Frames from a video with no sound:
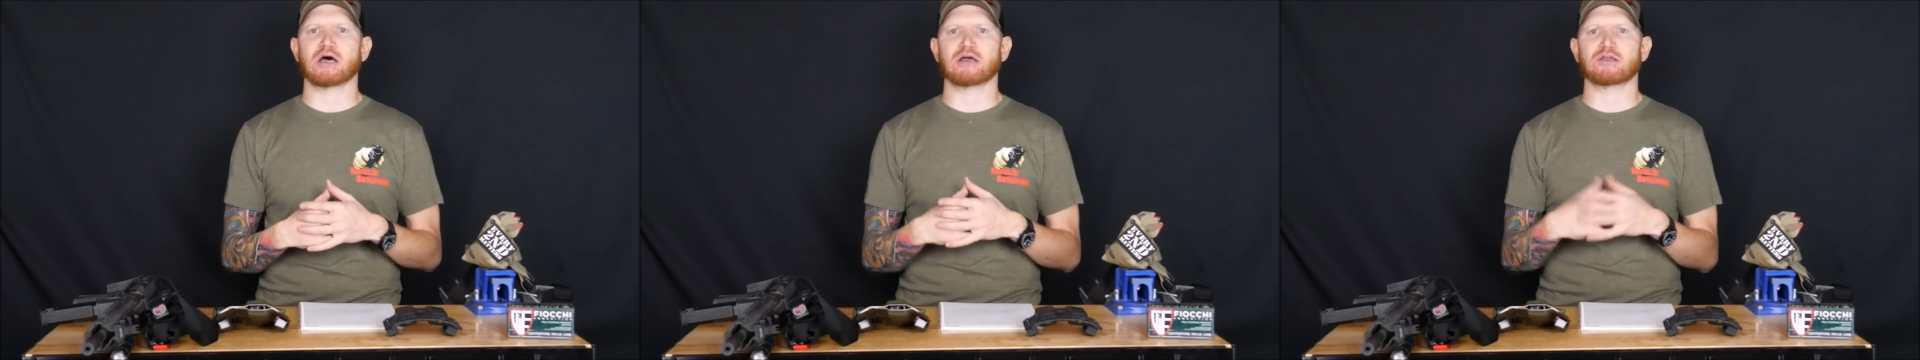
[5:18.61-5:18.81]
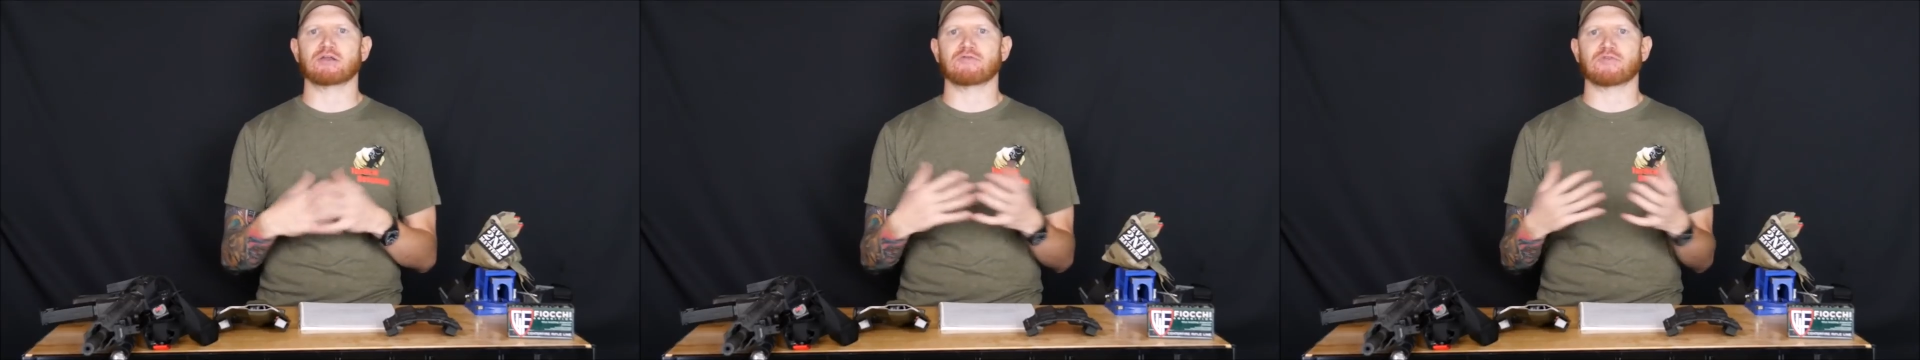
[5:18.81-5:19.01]

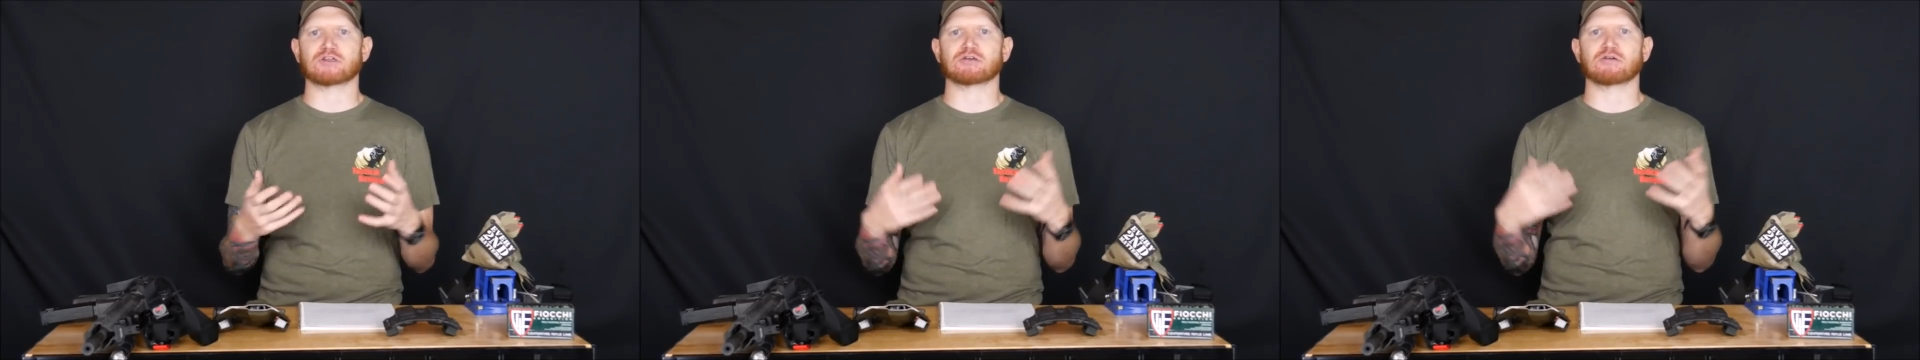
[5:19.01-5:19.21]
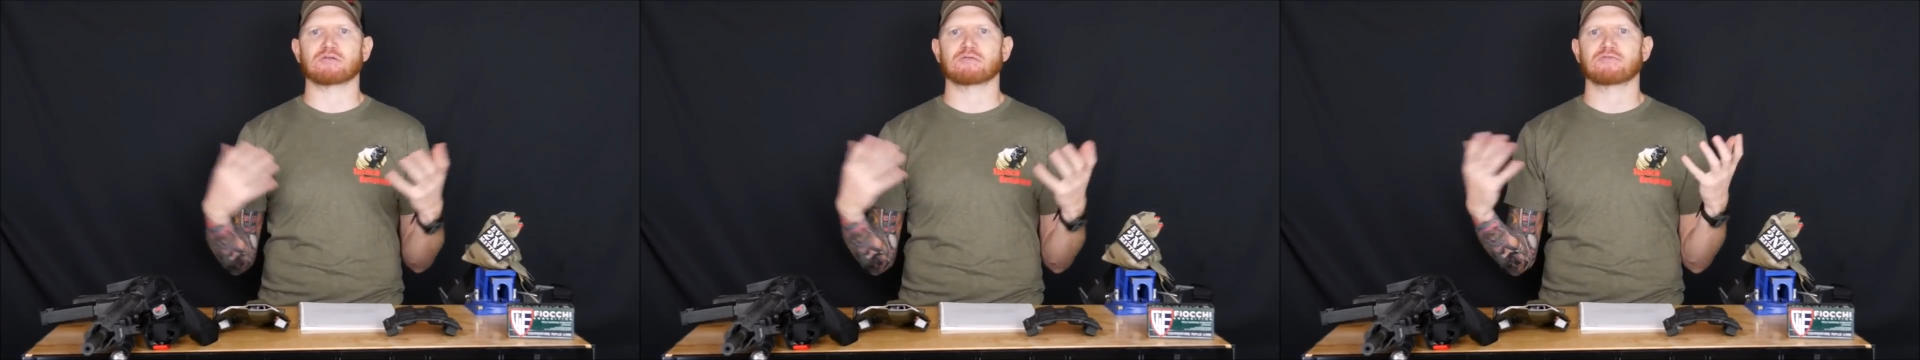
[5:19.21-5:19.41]

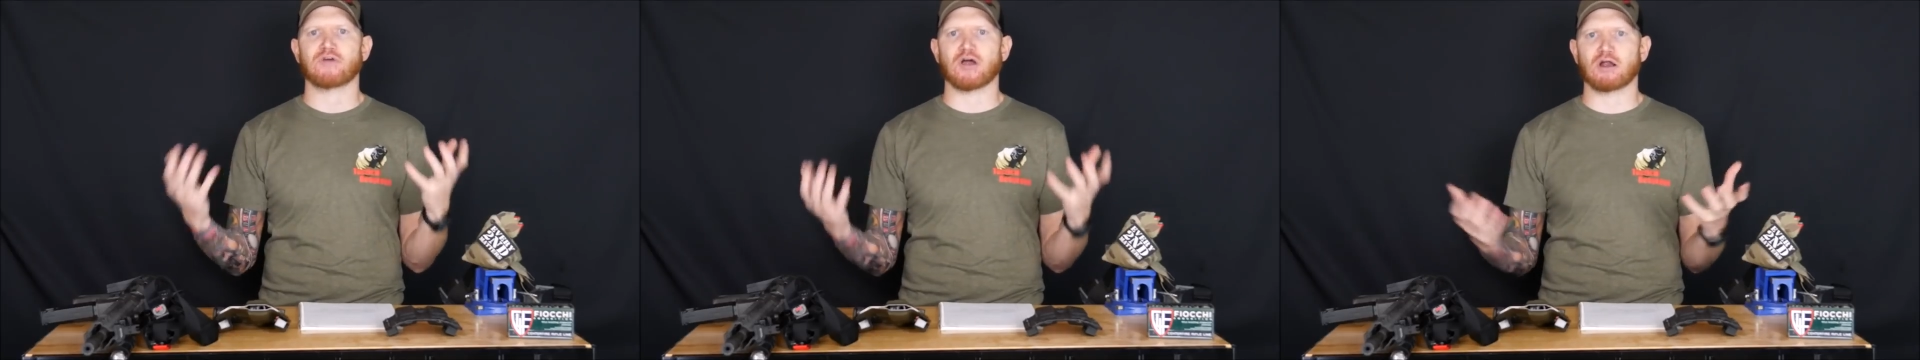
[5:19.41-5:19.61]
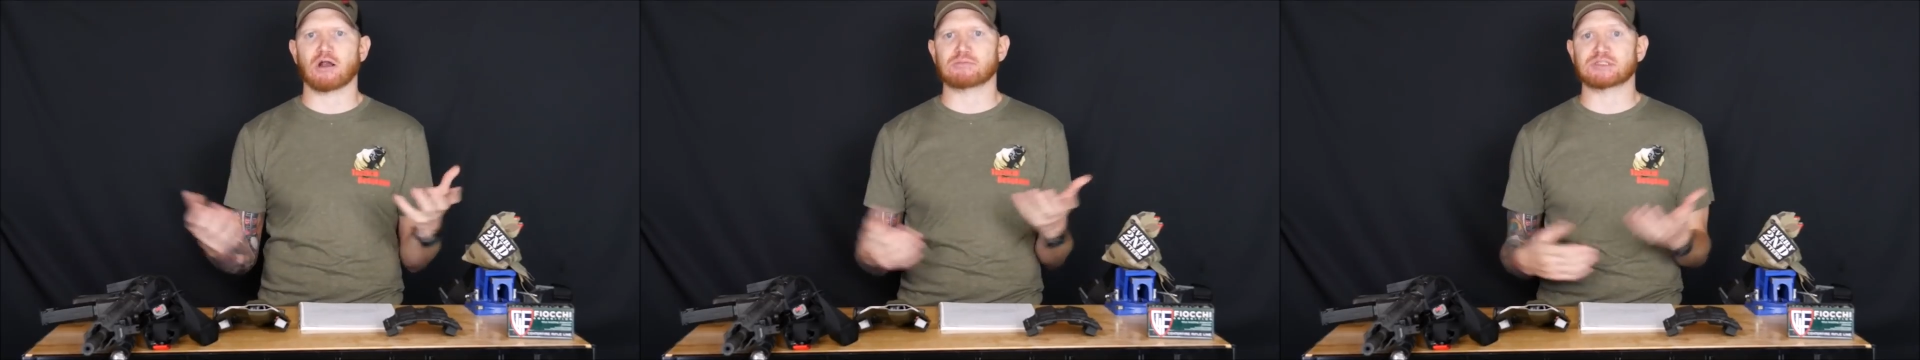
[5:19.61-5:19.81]
universal
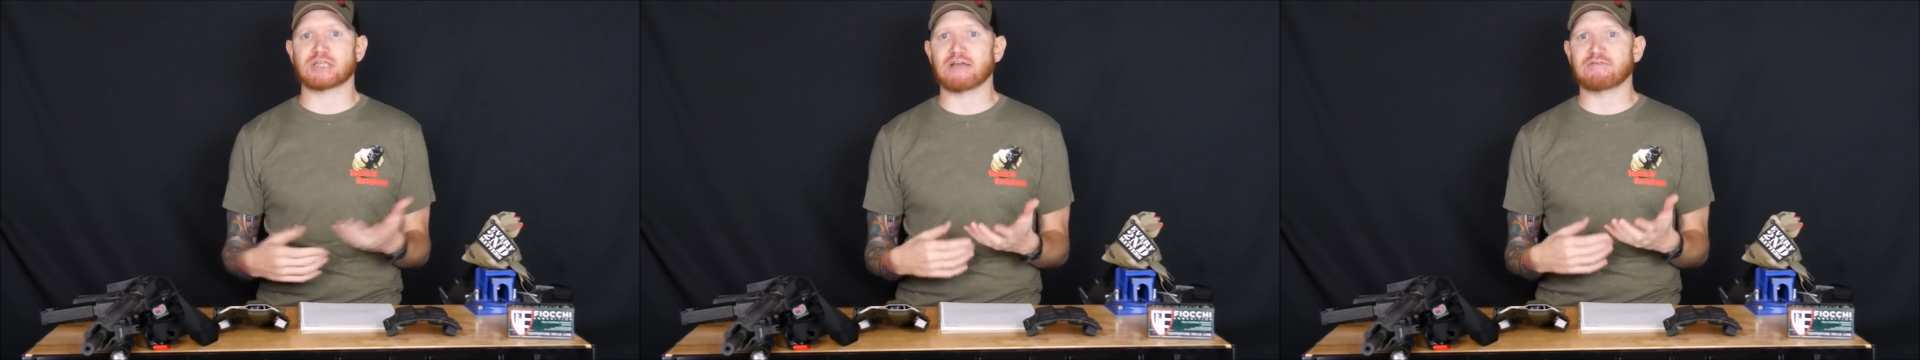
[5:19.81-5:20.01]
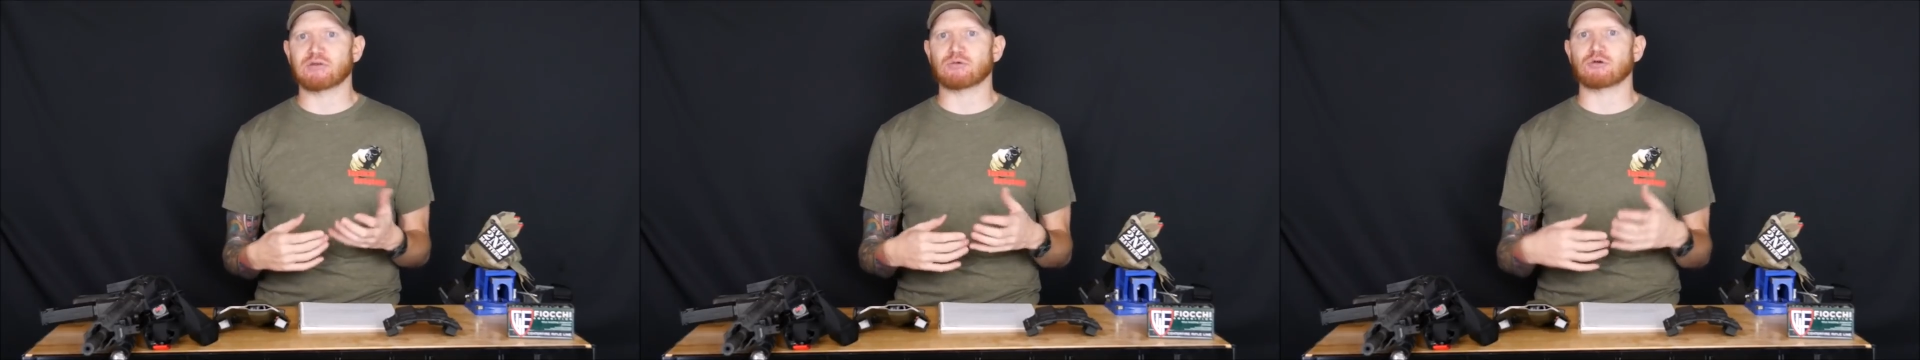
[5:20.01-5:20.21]
firearm
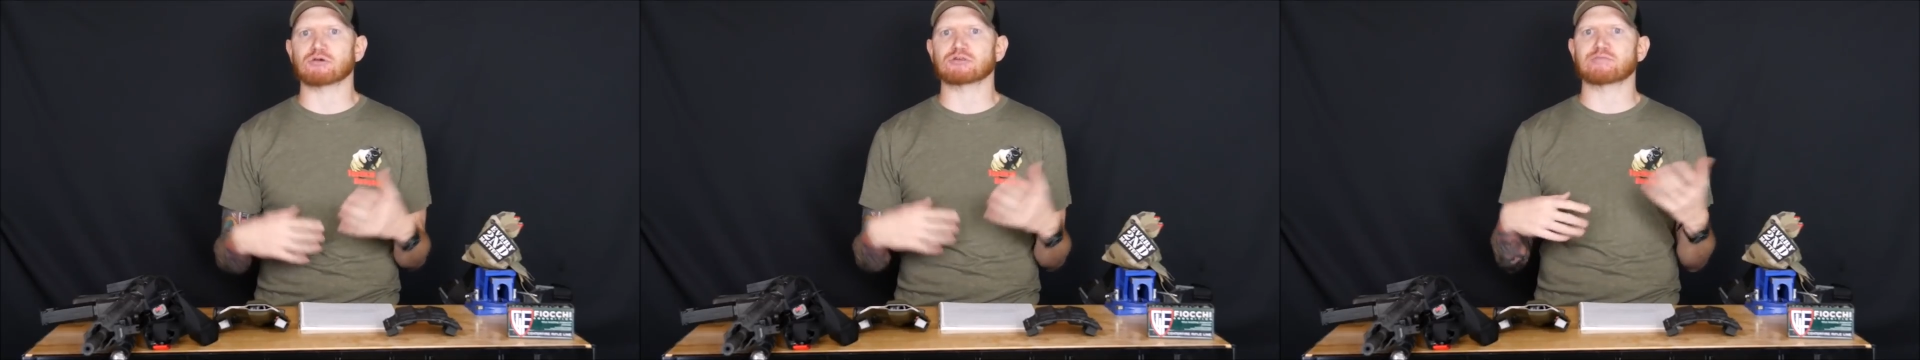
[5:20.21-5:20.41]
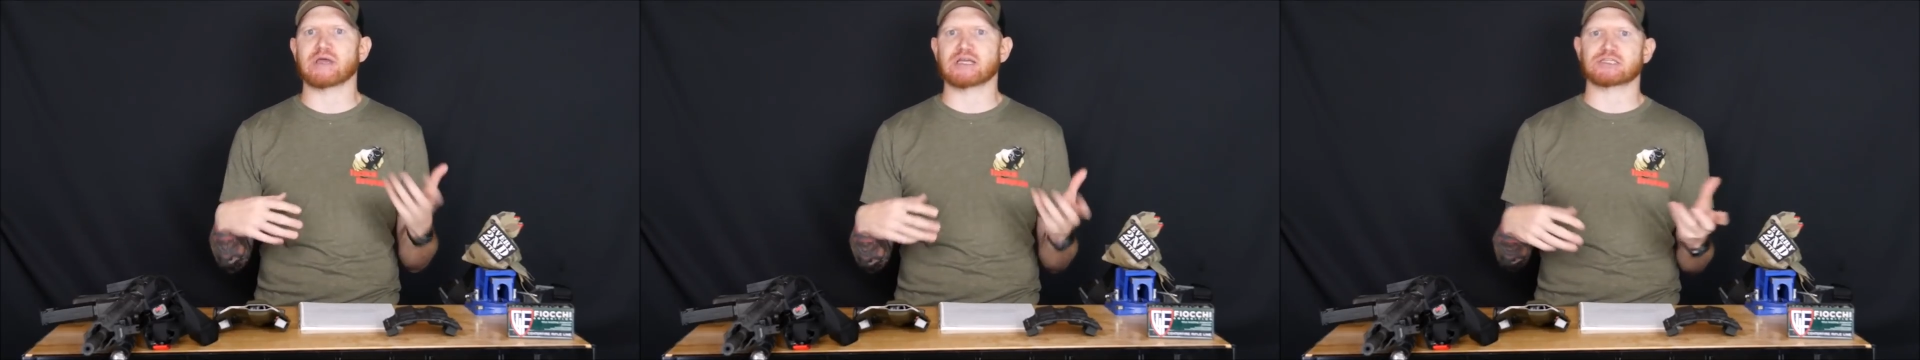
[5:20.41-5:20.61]
safety
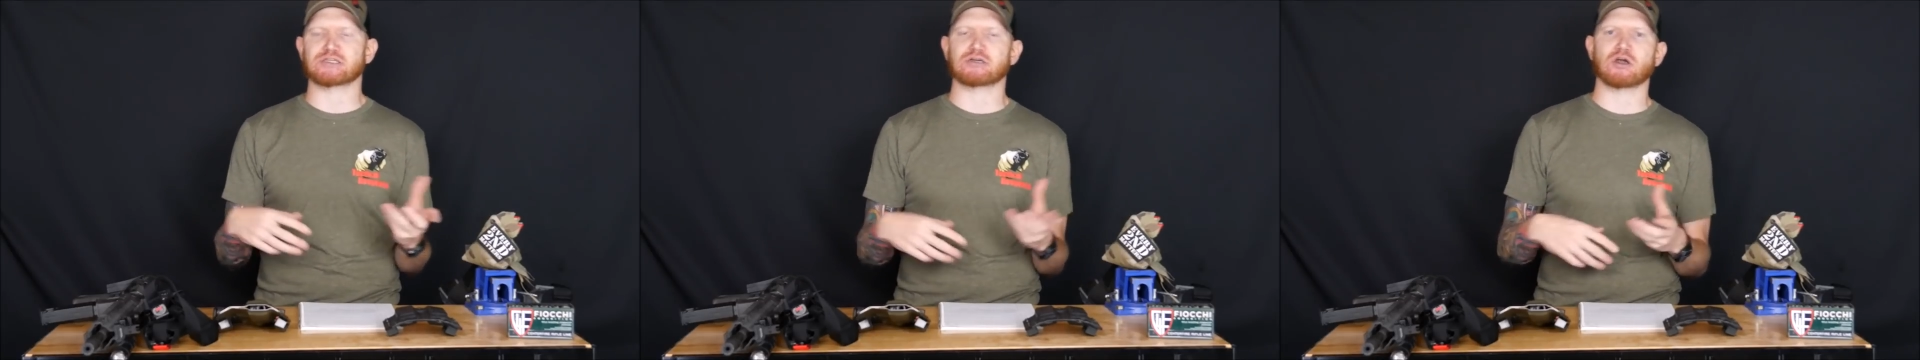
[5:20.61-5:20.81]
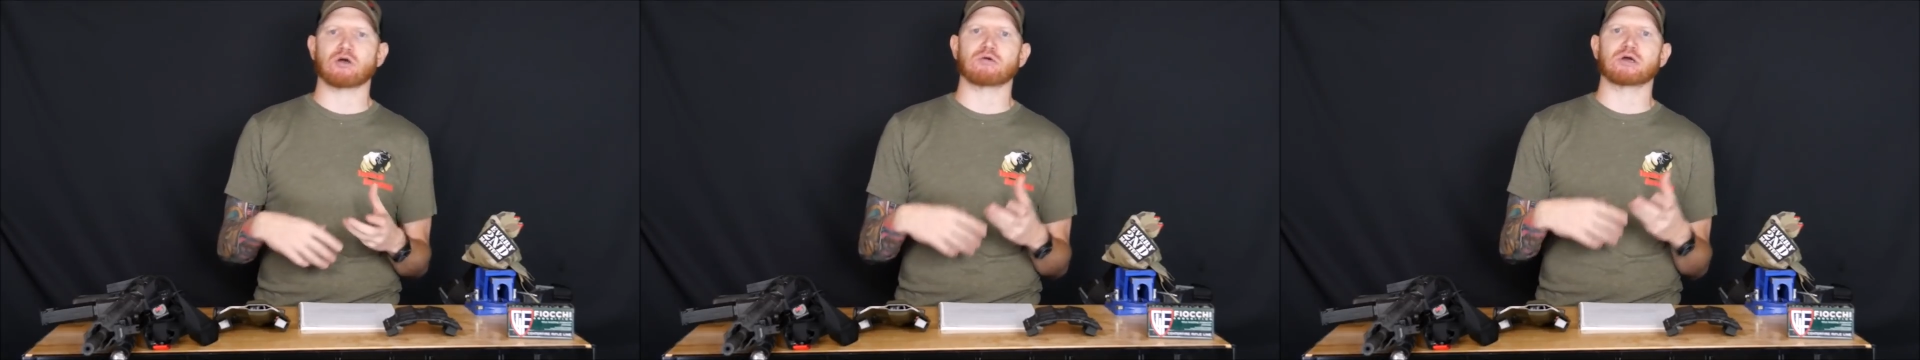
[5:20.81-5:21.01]
rules, make sure
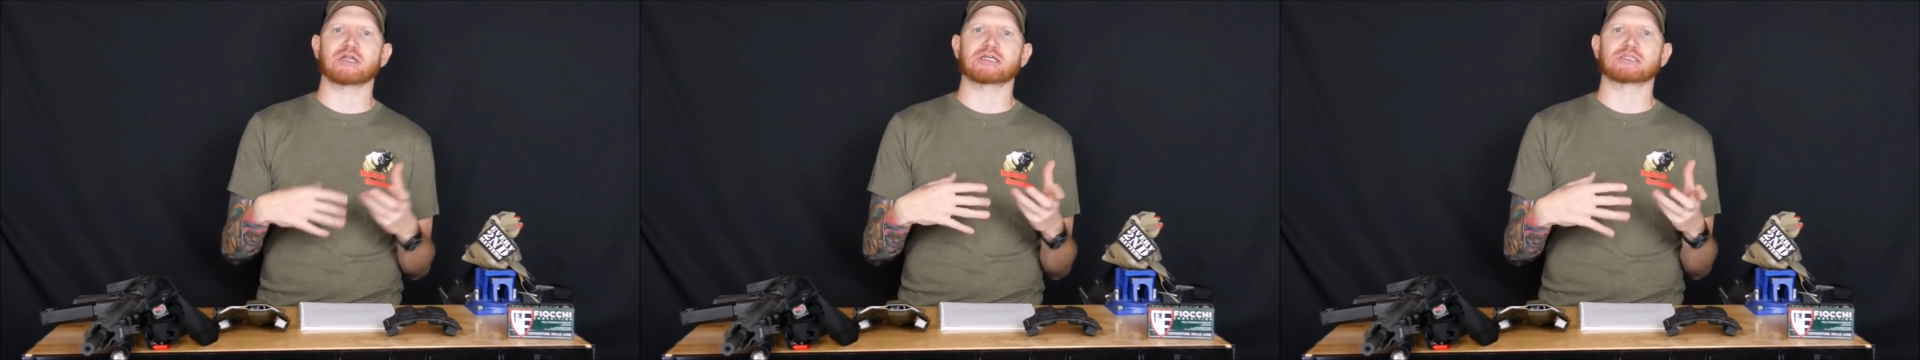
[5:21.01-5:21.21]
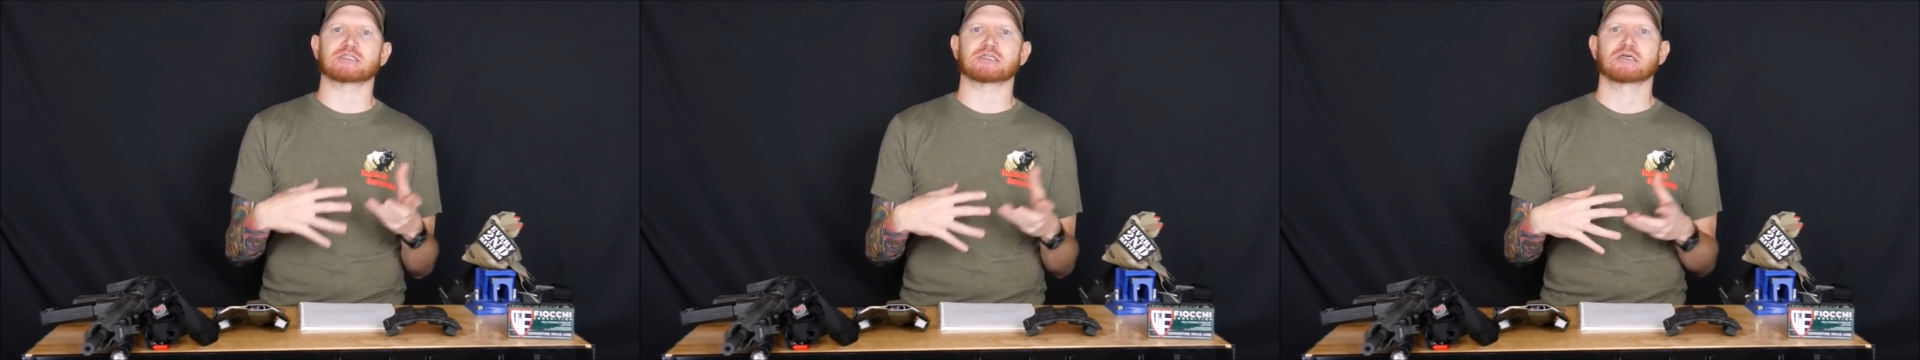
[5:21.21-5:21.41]
no one
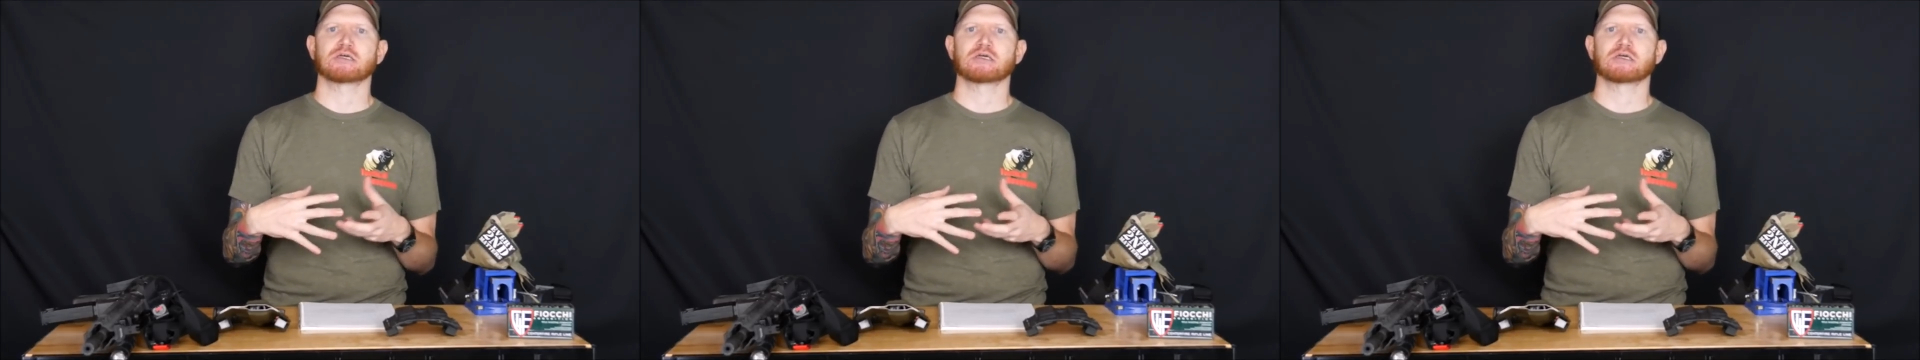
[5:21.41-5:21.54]
is